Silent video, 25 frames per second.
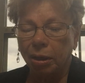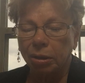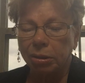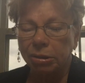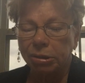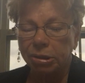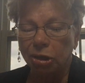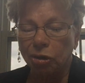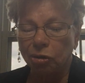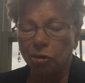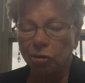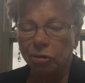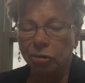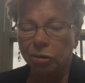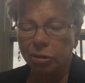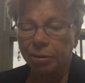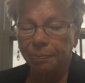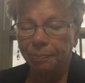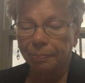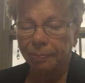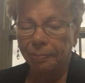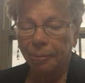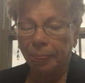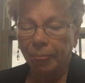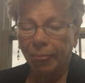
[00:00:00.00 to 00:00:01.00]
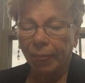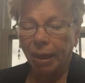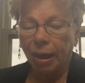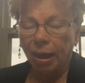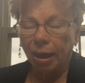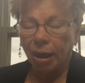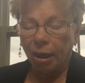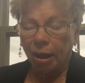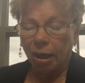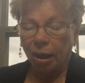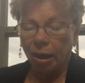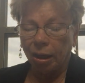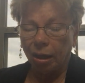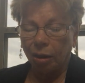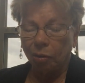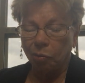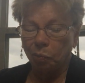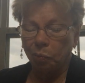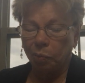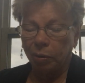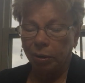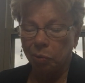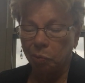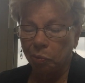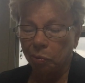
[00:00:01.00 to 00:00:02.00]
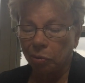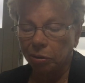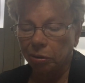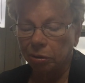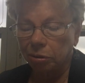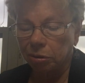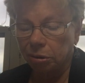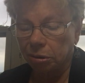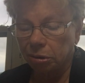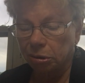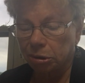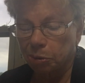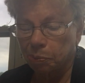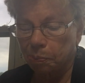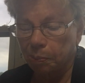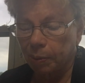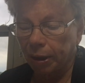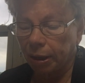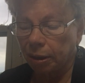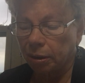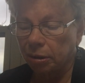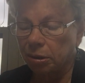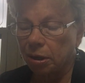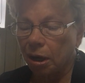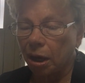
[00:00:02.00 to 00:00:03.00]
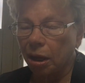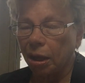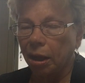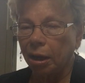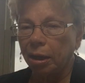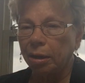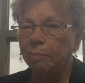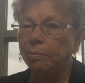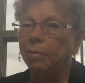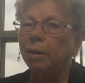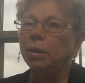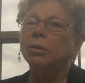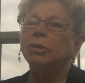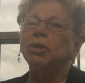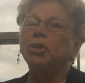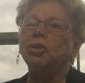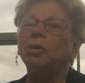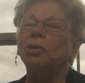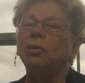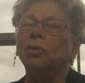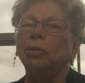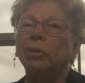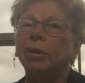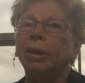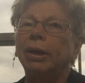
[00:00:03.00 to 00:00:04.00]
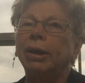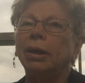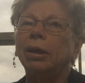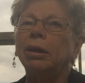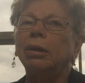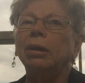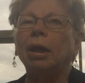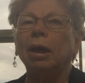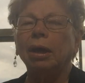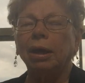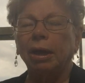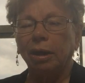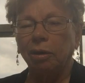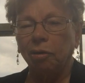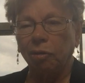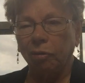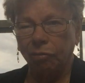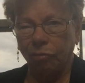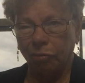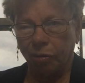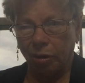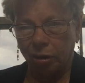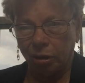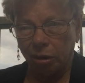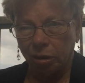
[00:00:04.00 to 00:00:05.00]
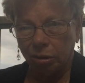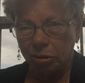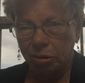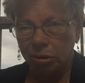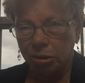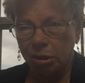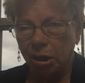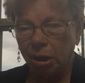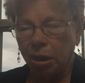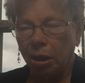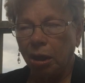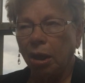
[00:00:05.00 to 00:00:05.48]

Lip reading: dinners. We will spend time touring Niagara Falls.